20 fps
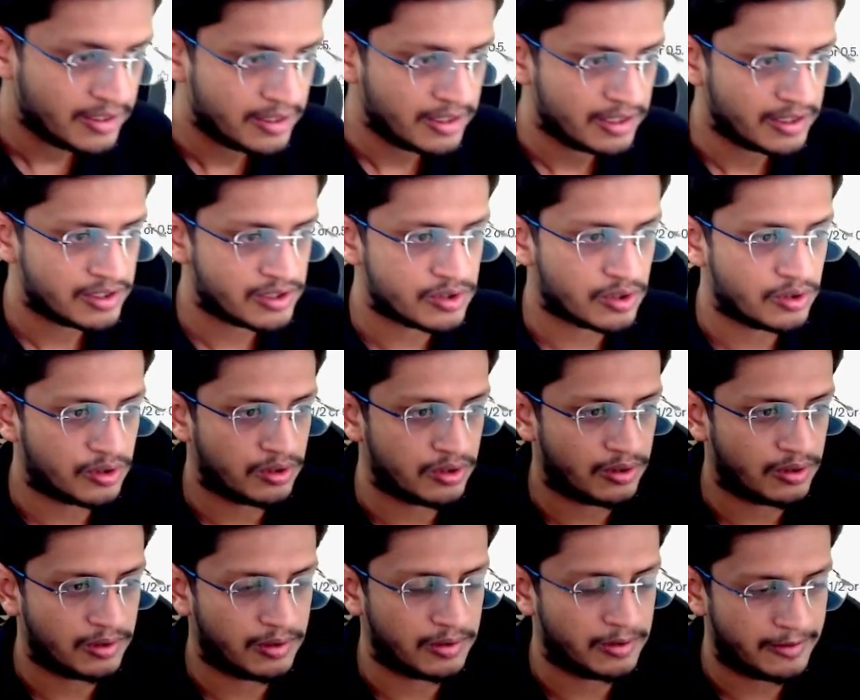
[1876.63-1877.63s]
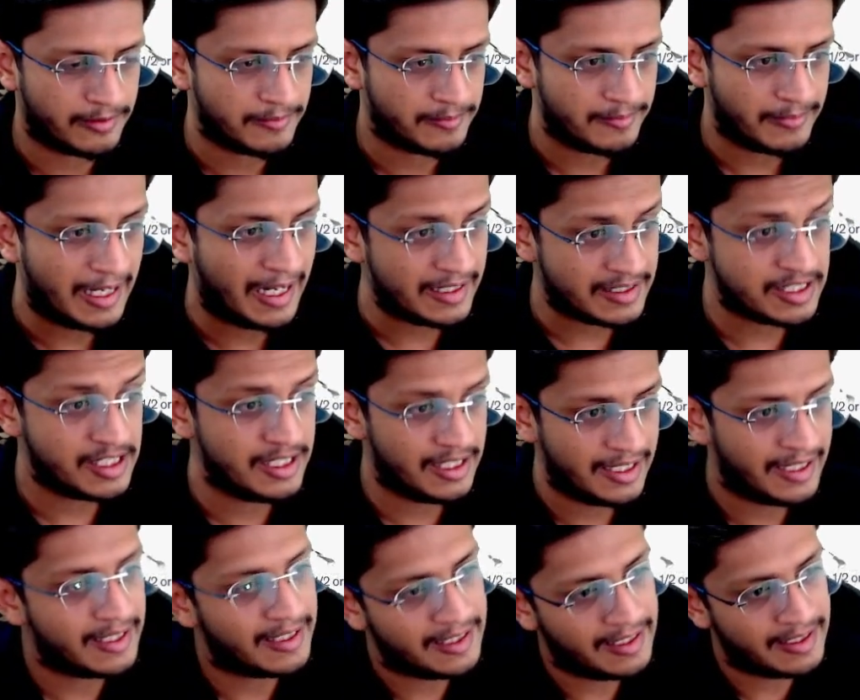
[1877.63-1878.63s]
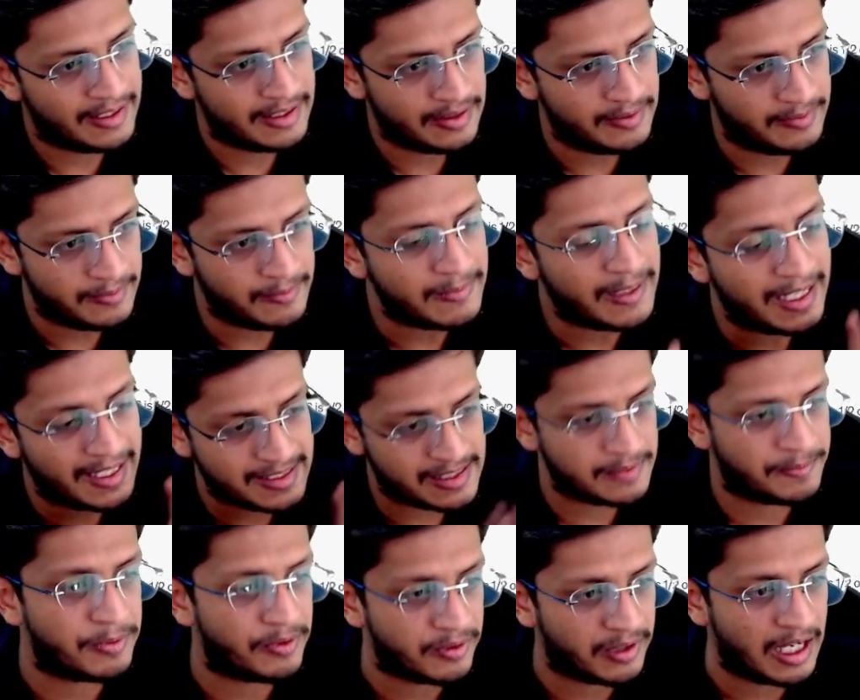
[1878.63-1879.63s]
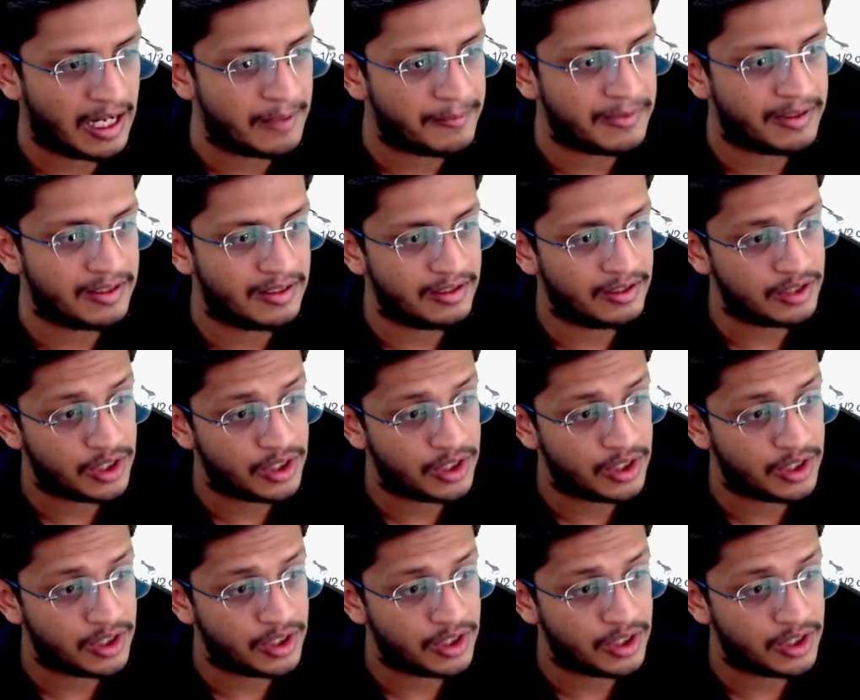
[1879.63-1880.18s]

So actually, like as a programmer,